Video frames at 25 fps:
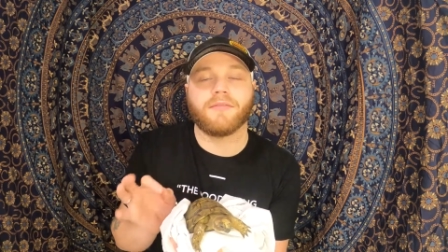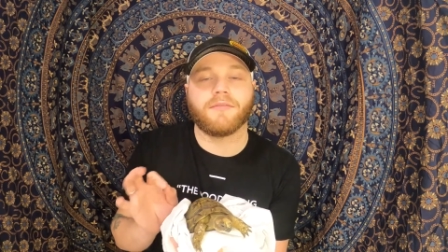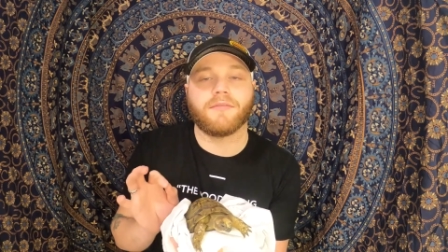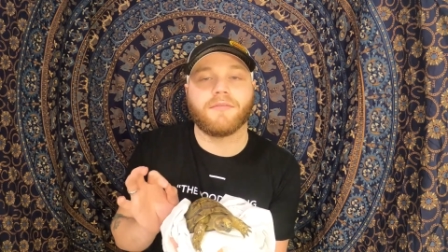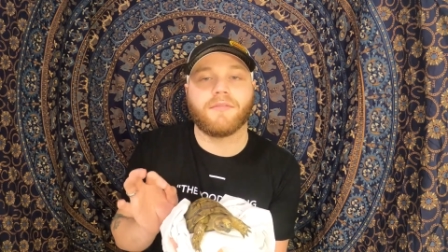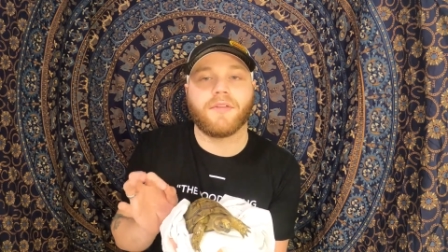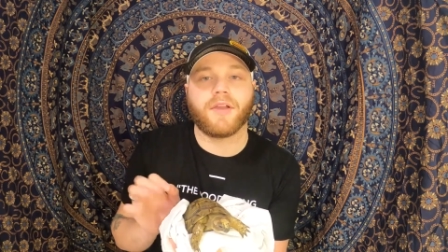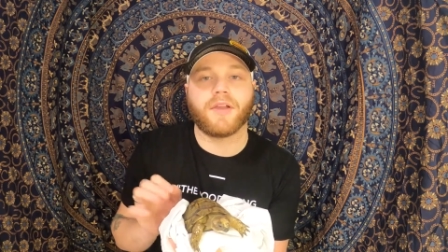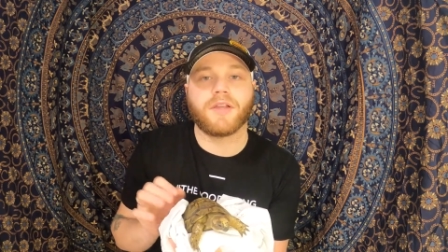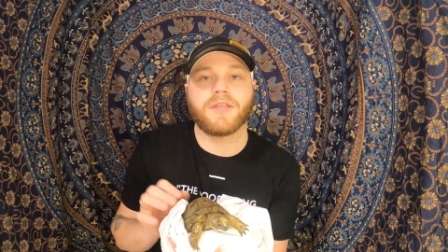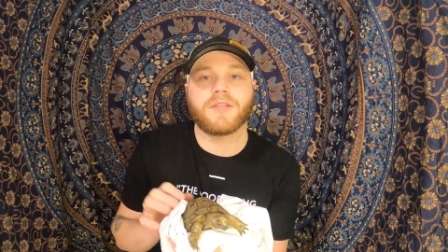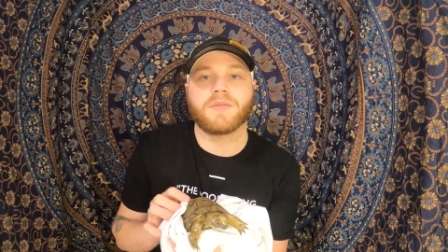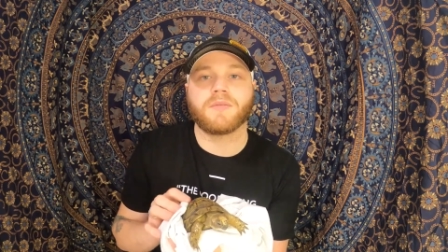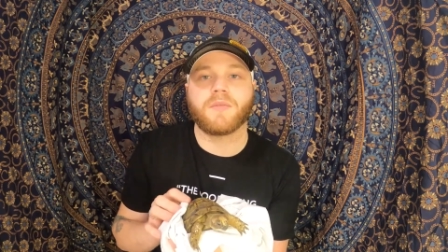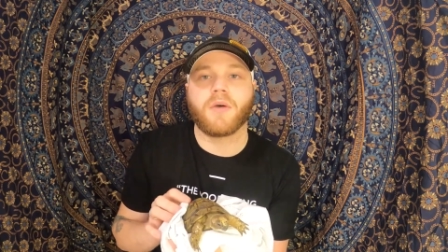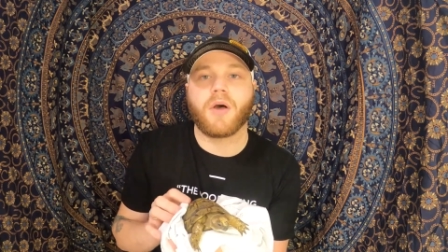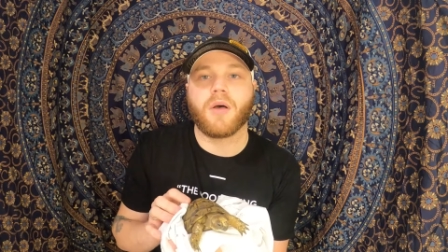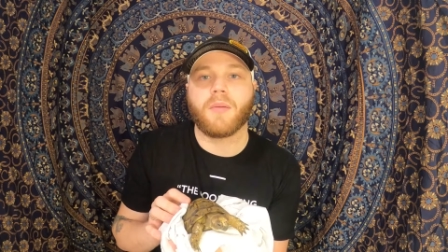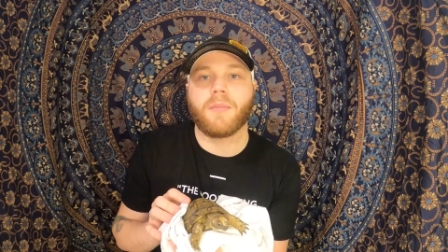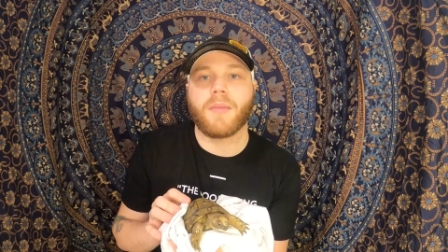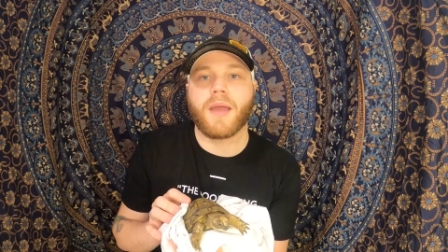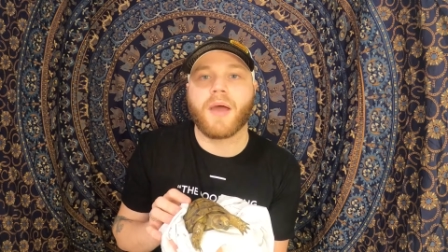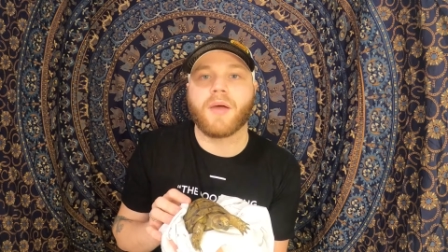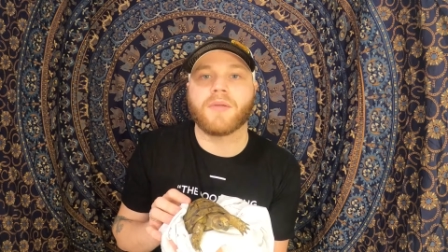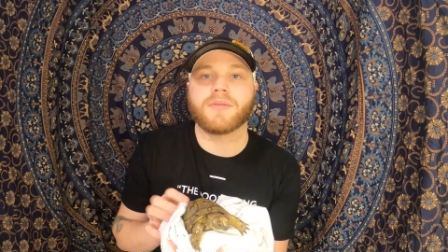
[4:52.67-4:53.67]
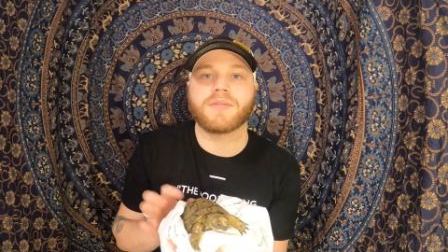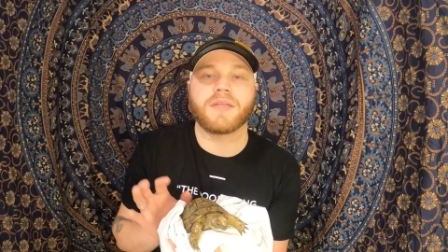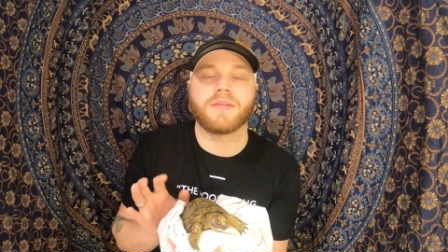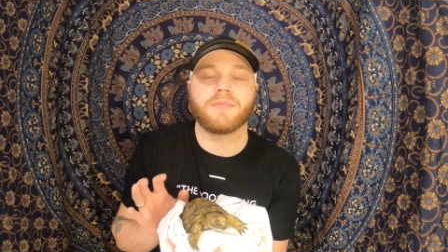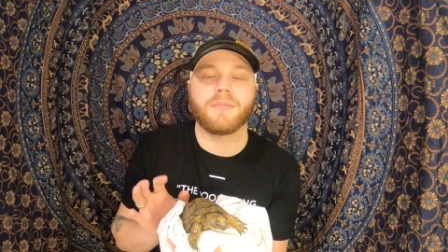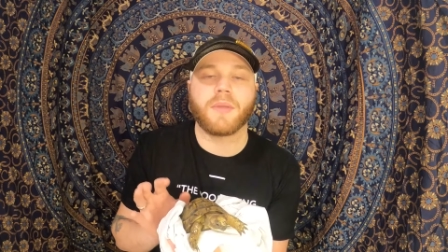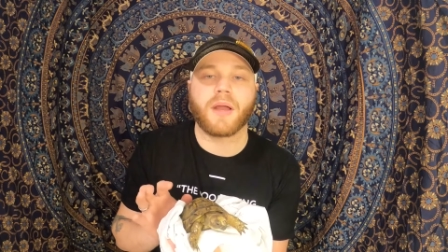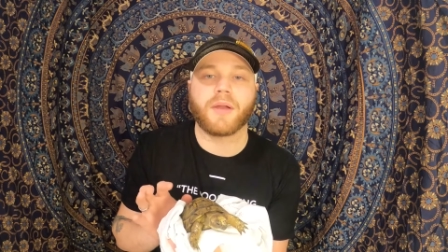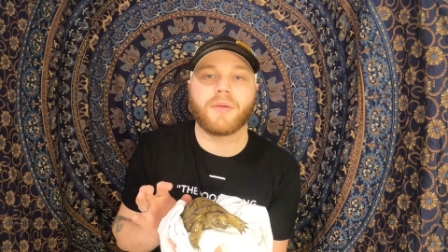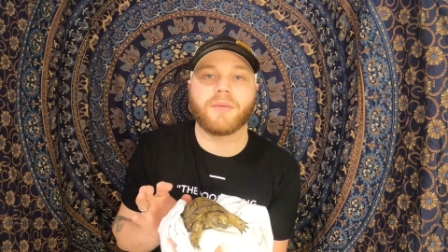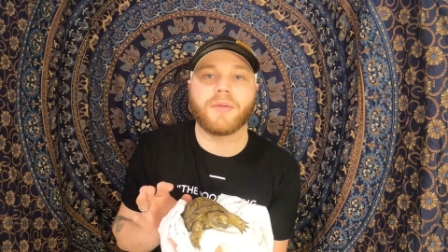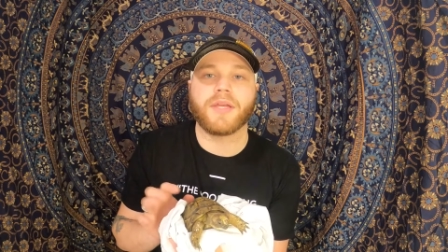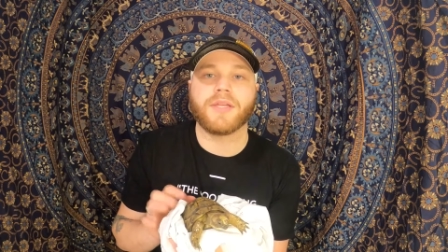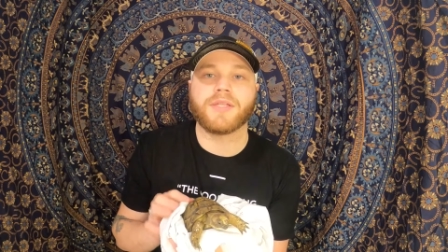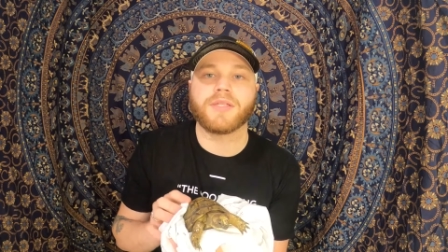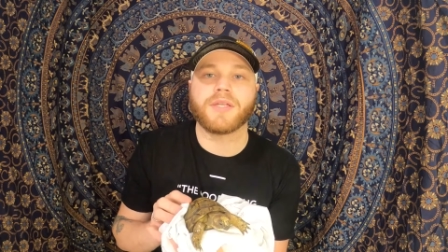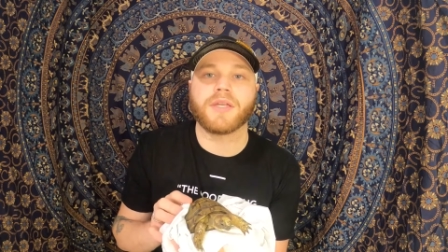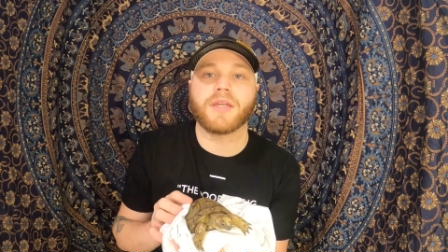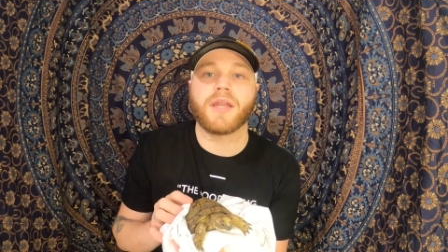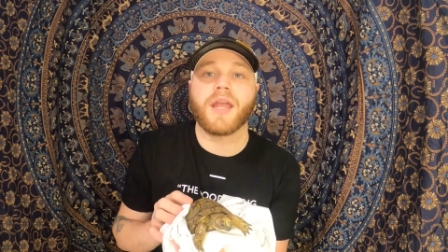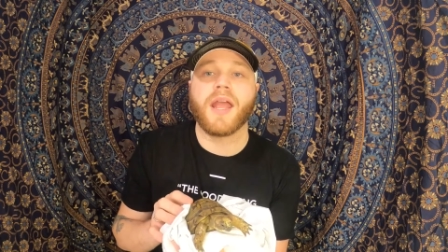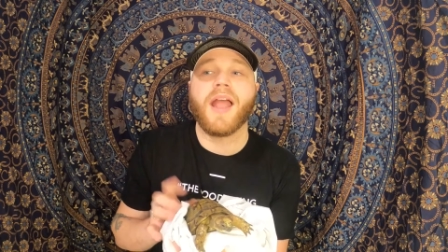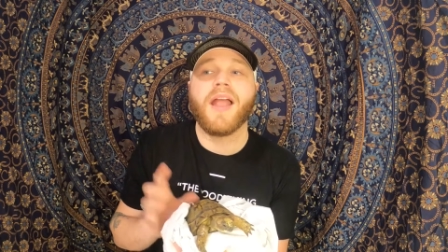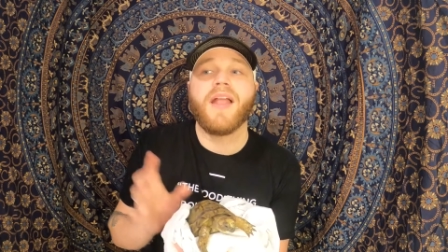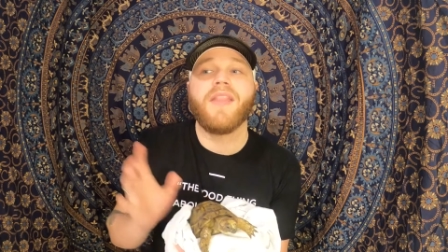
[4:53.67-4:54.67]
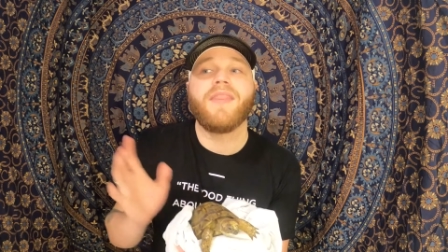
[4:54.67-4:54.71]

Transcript: very small amounts and moderation.